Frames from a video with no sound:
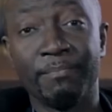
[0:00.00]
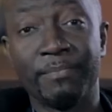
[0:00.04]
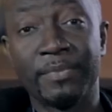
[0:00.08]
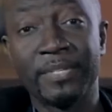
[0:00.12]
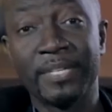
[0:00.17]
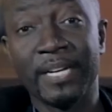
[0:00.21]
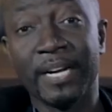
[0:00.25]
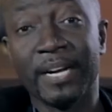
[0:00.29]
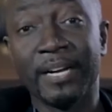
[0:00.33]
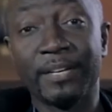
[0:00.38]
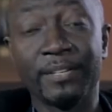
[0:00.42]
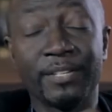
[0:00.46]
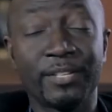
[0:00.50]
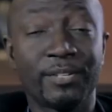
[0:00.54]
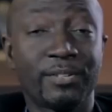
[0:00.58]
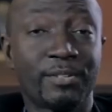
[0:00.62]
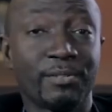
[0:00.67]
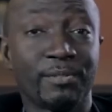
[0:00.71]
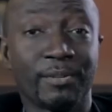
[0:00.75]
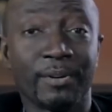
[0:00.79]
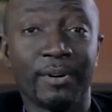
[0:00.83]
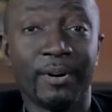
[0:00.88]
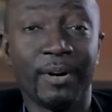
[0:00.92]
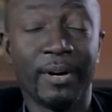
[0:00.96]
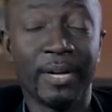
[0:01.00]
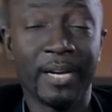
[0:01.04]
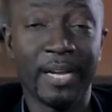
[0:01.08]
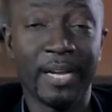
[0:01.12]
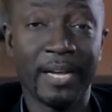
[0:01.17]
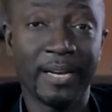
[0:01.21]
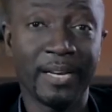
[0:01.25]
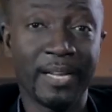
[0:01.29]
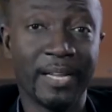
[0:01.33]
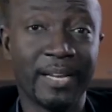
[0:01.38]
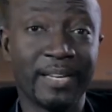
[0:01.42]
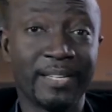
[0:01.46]
turned to God,
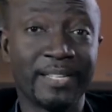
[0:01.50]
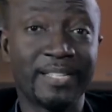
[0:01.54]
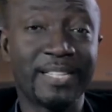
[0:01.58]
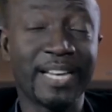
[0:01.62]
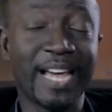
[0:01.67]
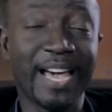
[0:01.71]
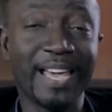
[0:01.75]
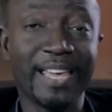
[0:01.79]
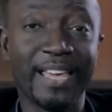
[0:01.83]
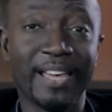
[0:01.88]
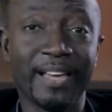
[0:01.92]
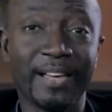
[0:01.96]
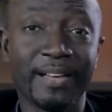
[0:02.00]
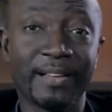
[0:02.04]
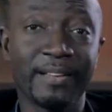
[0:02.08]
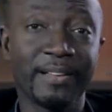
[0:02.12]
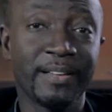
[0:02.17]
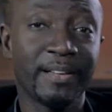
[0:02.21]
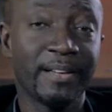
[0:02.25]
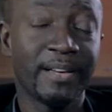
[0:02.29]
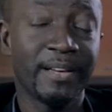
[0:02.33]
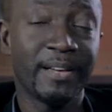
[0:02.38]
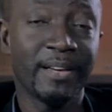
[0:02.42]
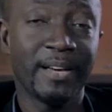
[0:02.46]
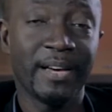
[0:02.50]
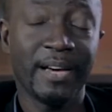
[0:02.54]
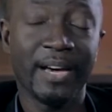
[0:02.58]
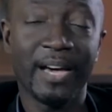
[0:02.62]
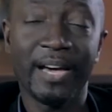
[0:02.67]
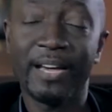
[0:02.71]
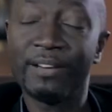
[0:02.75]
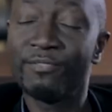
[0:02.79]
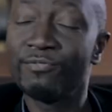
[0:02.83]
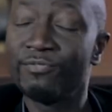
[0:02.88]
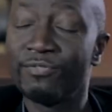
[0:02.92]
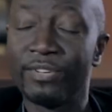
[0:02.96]
and entire
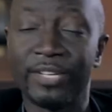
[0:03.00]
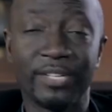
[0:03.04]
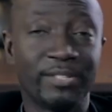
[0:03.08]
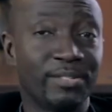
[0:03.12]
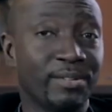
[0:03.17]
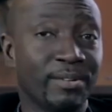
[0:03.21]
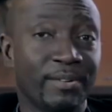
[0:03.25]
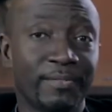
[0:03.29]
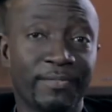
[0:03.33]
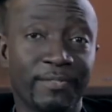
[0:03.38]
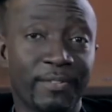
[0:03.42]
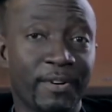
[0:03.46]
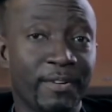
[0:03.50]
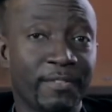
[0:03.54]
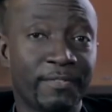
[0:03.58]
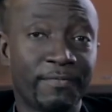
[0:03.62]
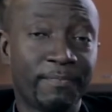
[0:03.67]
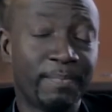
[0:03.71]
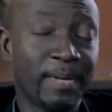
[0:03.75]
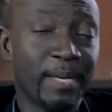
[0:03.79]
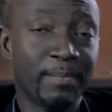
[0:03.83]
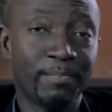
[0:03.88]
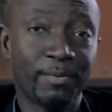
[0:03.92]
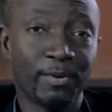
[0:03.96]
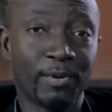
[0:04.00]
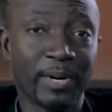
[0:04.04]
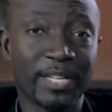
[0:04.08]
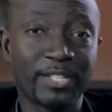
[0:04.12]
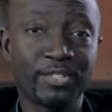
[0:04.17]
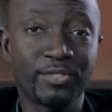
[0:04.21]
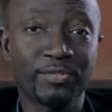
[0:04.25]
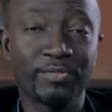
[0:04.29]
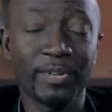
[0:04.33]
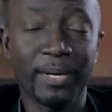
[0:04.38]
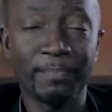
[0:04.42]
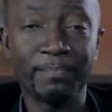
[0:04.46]
hundreds of people were
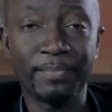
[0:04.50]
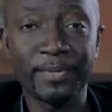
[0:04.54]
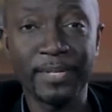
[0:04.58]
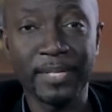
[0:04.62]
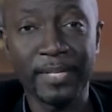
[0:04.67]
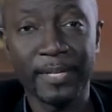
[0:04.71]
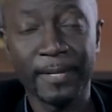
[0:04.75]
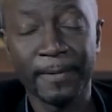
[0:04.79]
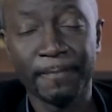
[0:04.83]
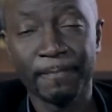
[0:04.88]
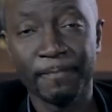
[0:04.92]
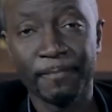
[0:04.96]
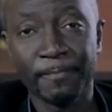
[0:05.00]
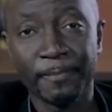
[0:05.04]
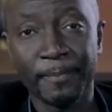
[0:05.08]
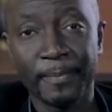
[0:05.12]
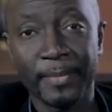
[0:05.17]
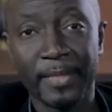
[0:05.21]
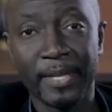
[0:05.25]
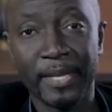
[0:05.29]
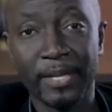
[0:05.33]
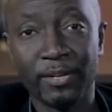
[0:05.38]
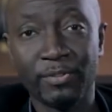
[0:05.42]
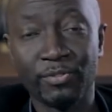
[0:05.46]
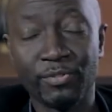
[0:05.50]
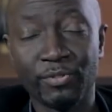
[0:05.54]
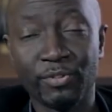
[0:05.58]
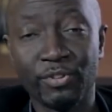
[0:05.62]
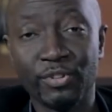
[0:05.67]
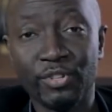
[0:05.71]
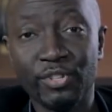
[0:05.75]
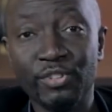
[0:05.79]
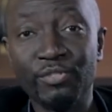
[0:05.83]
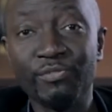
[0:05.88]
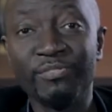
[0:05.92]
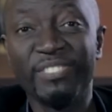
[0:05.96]
swept into
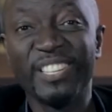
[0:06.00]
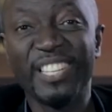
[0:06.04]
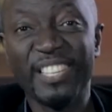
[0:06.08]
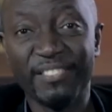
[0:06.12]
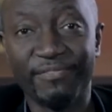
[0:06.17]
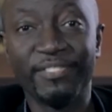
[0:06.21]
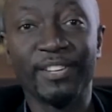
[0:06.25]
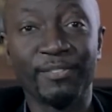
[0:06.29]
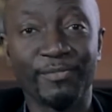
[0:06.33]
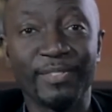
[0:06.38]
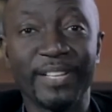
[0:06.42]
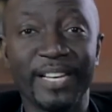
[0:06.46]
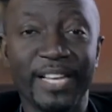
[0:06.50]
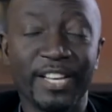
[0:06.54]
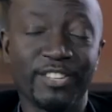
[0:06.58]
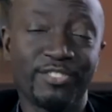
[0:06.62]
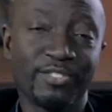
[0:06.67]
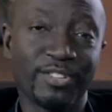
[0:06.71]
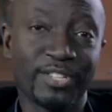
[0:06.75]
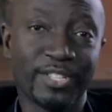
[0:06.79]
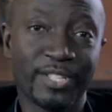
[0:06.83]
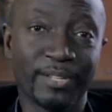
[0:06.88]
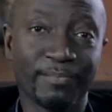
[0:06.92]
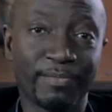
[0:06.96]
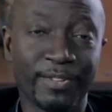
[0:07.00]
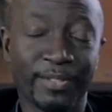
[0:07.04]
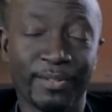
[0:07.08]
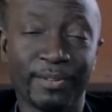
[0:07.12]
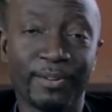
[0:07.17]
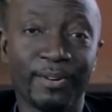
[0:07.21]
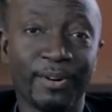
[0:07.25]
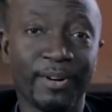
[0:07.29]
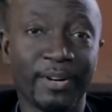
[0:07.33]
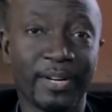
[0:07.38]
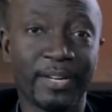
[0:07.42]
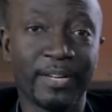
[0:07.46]
new living relationship with
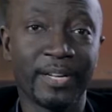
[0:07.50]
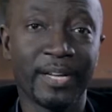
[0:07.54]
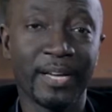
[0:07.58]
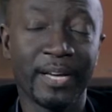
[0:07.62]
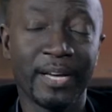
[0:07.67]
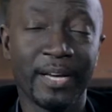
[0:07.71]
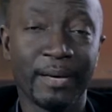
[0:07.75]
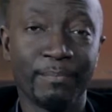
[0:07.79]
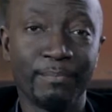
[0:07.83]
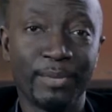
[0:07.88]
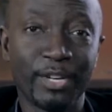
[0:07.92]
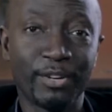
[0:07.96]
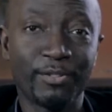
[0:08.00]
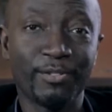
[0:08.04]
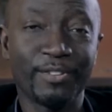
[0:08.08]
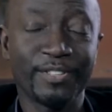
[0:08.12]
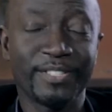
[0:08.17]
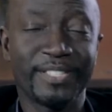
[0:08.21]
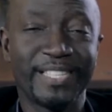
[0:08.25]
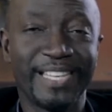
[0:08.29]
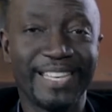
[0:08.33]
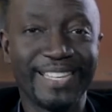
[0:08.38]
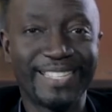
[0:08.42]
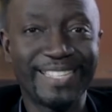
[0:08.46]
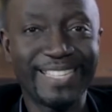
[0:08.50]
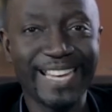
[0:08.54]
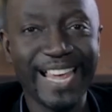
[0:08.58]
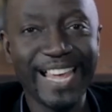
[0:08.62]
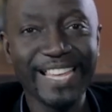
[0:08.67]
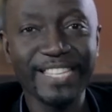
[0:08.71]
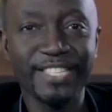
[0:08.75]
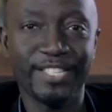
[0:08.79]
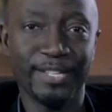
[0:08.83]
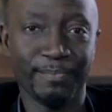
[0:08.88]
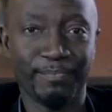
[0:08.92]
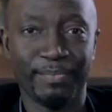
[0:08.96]
God because they
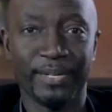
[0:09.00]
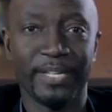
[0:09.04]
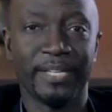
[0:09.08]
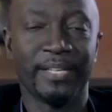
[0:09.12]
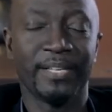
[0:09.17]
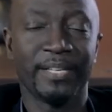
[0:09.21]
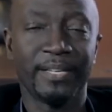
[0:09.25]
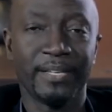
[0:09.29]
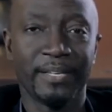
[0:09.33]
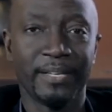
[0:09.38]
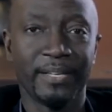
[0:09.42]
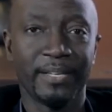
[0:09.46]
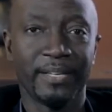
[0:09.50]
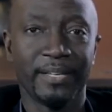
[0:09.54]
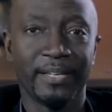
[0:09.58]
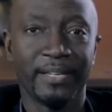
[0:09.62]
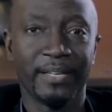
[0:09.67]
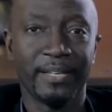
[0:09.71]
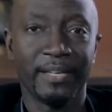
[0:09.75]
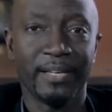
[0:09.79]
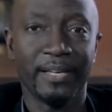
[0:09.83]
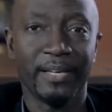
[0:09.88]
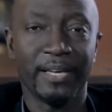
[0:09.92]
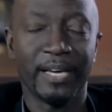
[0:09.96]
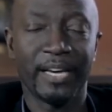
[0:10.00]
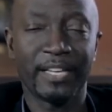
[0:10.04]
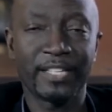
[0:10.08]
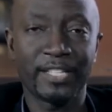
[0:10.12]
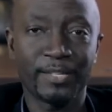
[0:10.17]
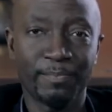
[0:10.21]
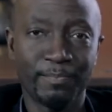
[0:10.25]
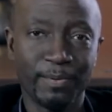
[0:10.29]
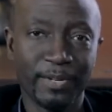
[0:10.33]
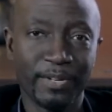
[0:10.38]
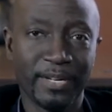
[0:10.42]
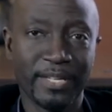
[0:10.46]
tangibly
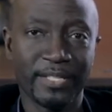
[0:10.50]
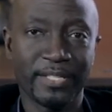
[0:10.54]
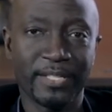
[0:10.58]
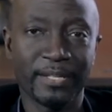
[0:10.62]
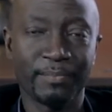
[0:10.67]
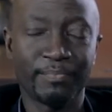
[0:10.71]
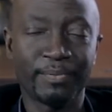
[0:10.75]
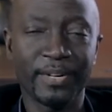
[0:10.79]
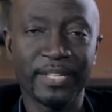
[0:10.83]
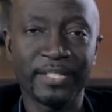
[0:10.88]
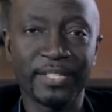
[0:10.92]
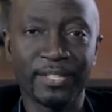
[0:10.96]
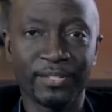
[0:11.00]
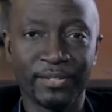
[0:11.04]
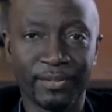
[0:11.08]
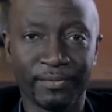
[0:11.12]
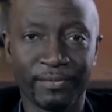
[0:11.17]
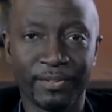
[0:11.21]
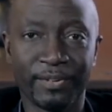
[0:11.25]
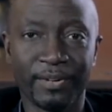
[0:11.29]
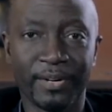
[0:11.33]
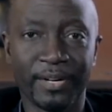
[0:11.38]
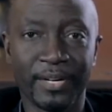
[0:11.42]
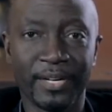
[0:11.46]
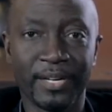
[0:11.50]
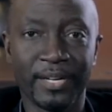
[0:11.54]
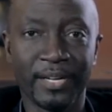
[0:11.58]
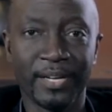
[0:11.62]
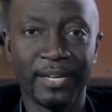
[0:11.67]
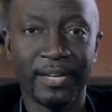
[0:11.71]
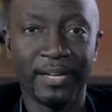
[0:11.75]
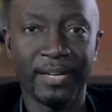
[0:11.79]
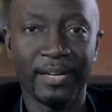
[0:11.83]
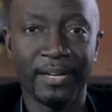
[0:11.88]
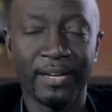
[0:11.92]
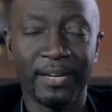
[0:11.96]
experienced the presence of God.
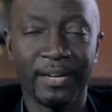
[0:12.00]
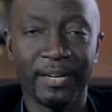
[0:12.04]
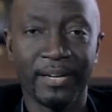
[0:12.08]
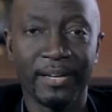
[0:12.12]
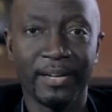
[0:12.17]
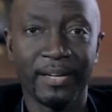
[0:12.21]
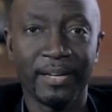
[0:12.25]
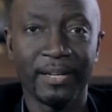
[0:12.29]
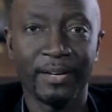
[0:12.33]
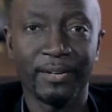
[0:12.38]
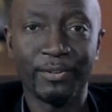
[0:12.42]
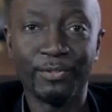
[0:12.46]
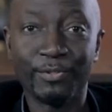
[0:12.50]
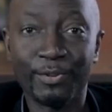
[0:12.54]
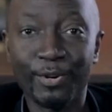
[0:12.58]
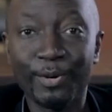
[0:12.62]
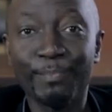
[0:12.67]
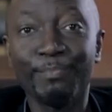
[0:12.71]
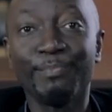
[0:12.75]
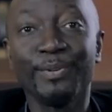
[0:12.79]
Not